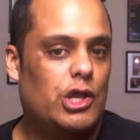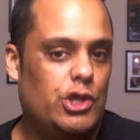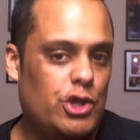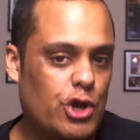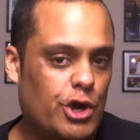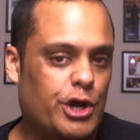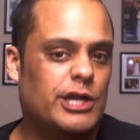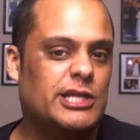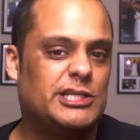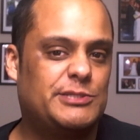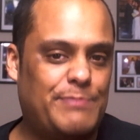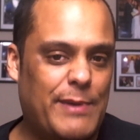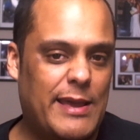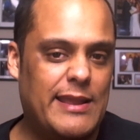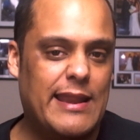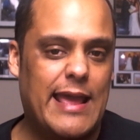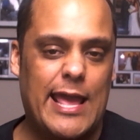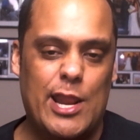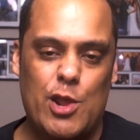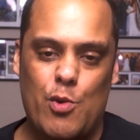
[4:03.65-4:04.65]
you're gonna
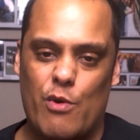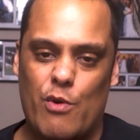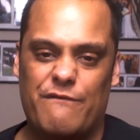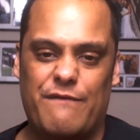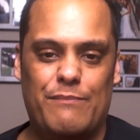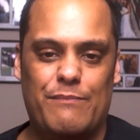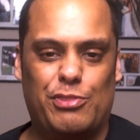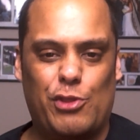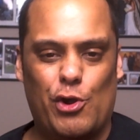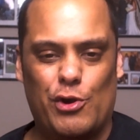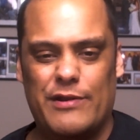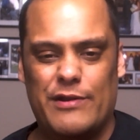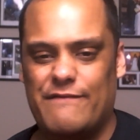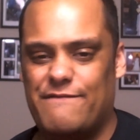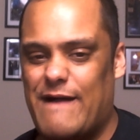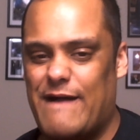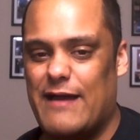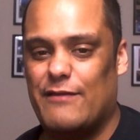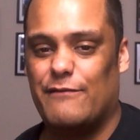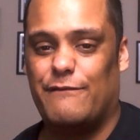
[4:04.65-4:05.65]
spend anywhere from
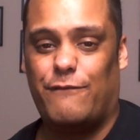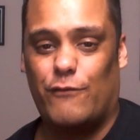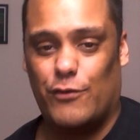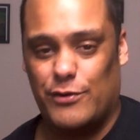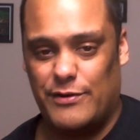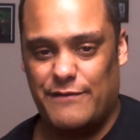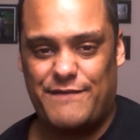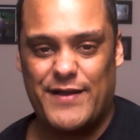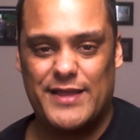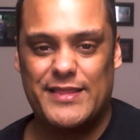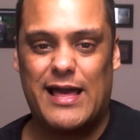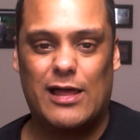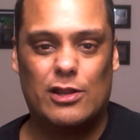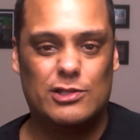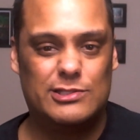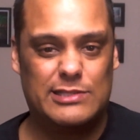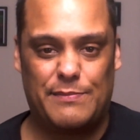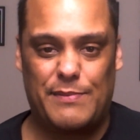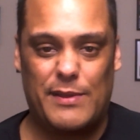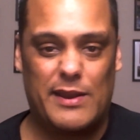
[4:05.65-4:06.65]
$35 to
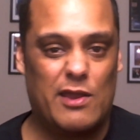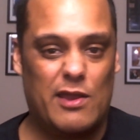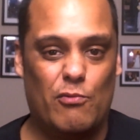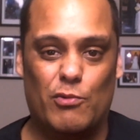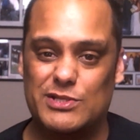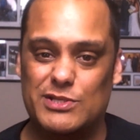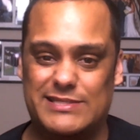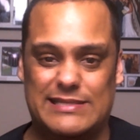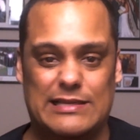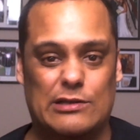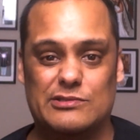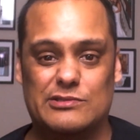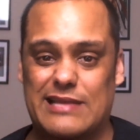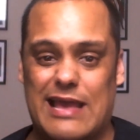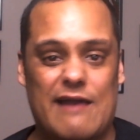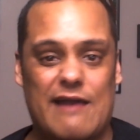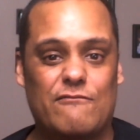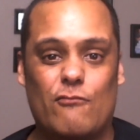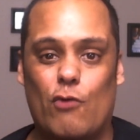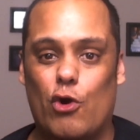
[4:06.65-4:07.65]
$45, depending on what sales
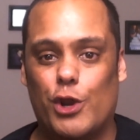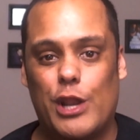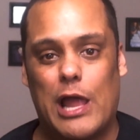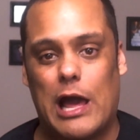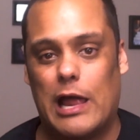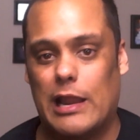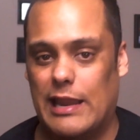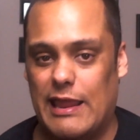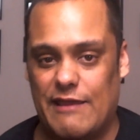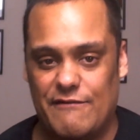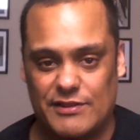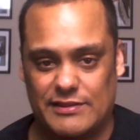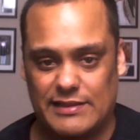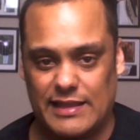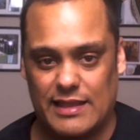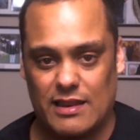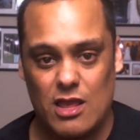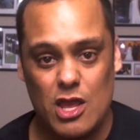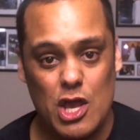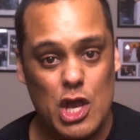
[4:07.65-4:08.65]
they have going on and
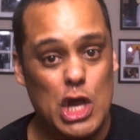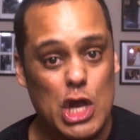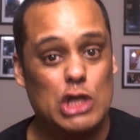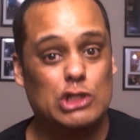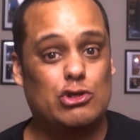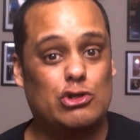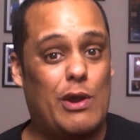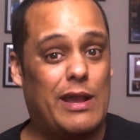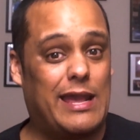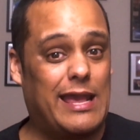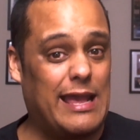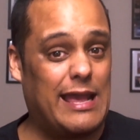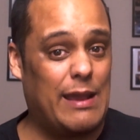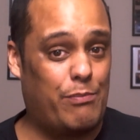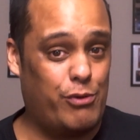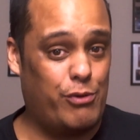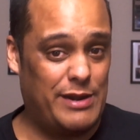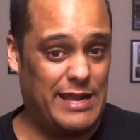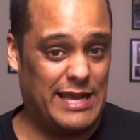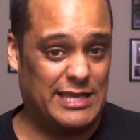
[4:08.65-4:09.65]
everything. So it can
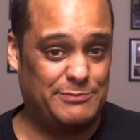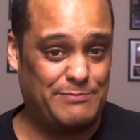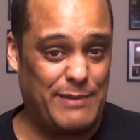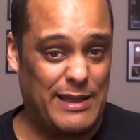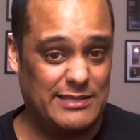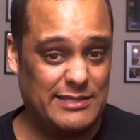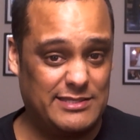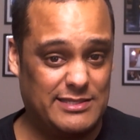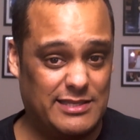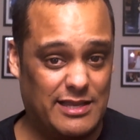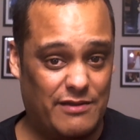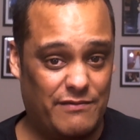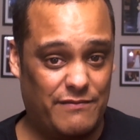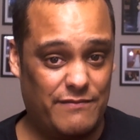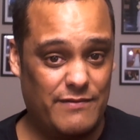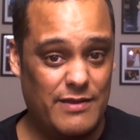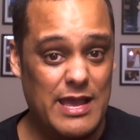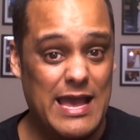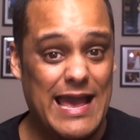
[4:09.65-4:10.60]
get pretty expensive.